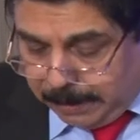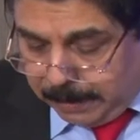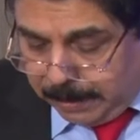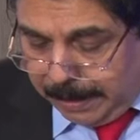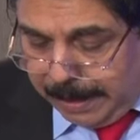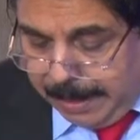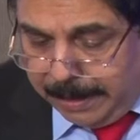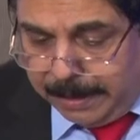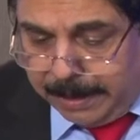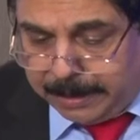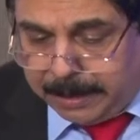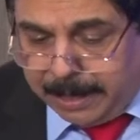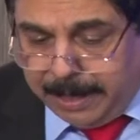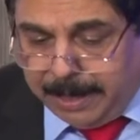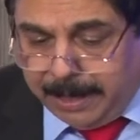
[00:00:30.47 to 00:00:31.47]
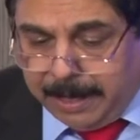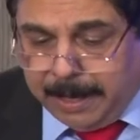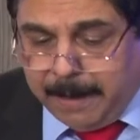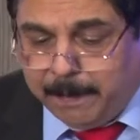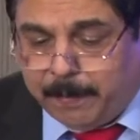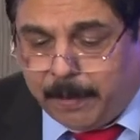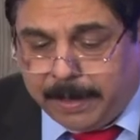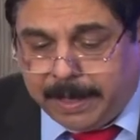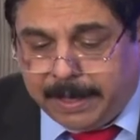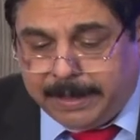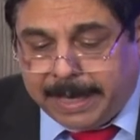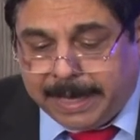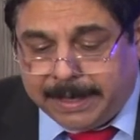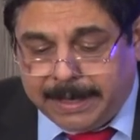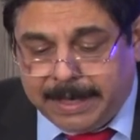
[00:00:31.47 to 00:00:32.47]
And the three important
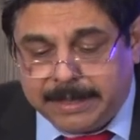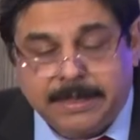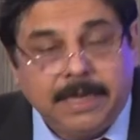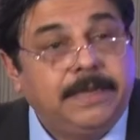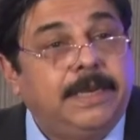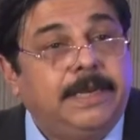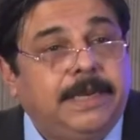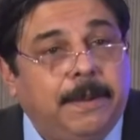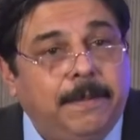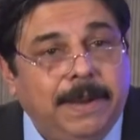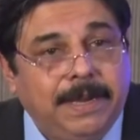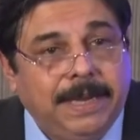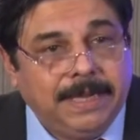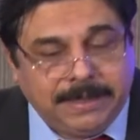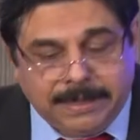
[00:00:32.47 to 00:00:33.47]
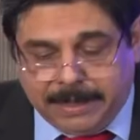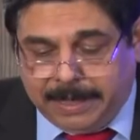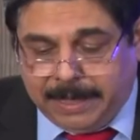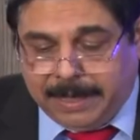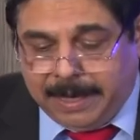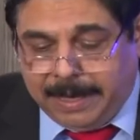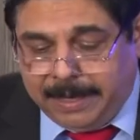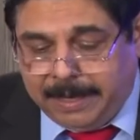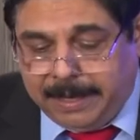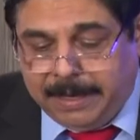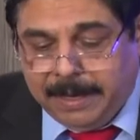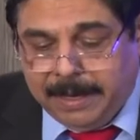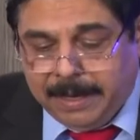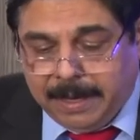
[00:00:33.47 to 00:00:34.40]
techniques are the double density gradient,